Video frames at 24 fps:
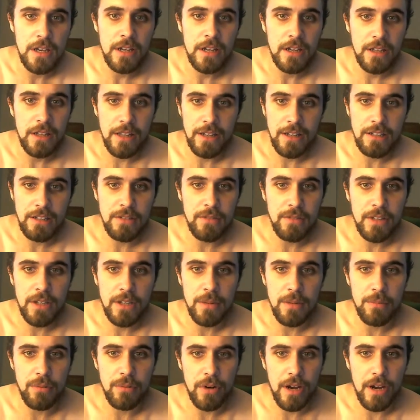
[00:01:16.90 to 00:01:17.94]
collectively
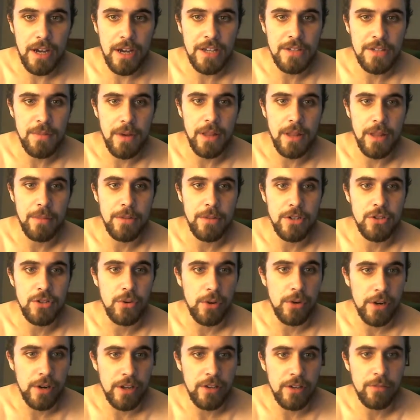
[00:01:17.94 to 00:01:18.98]
comprised by the
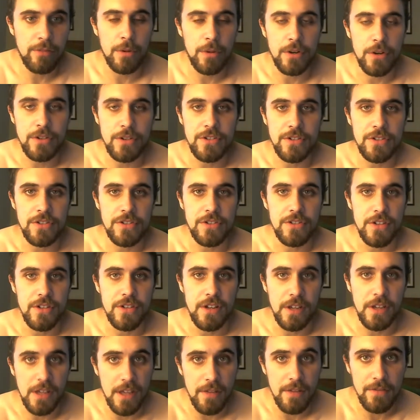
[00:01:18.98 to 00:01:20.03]
majority of persons
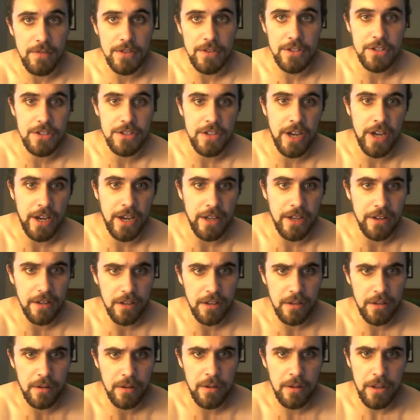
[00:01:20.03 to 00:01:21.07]
in a given
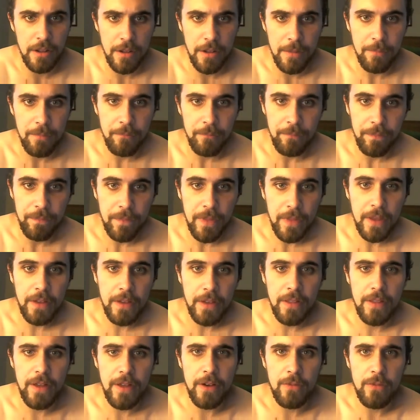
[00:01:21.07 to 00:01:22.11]
society.
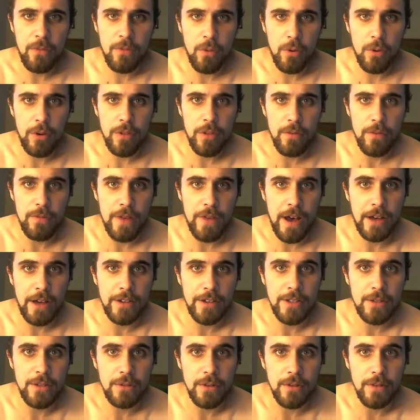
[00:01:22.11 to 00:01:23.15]
Therefore, the
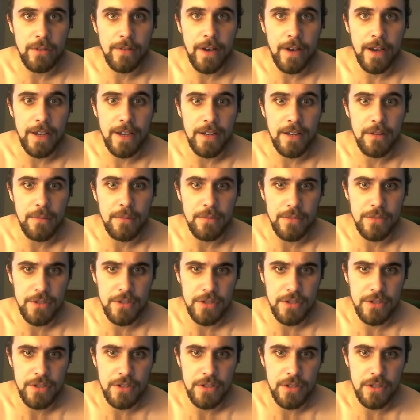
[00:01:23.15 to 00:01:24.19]
value of
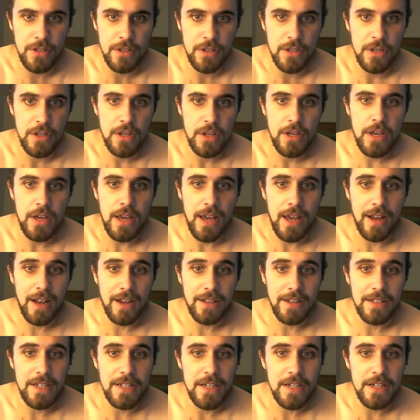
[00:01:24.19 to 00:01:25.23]
items and
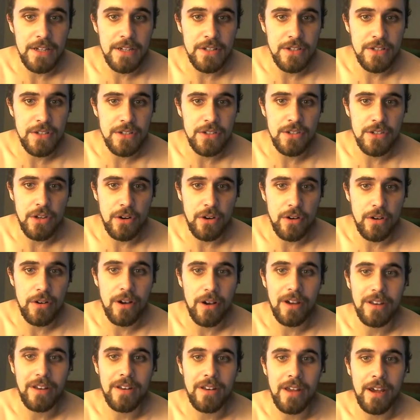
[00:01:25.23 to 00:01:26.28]
ideas are
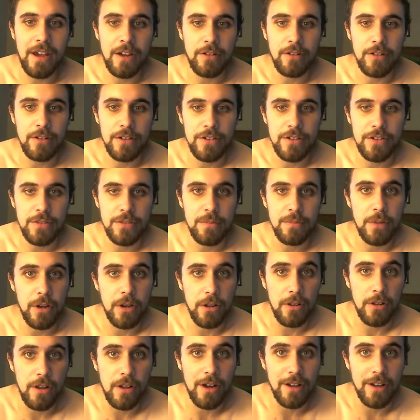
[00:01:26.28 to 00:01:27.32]
not inherent but
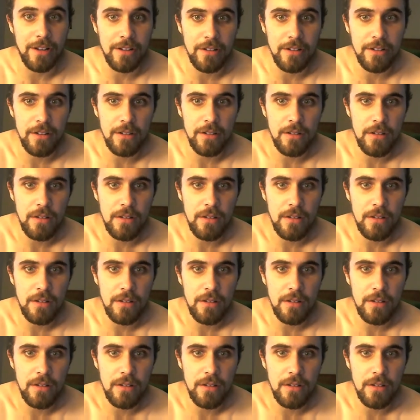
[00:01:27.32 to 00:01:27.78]
allotted.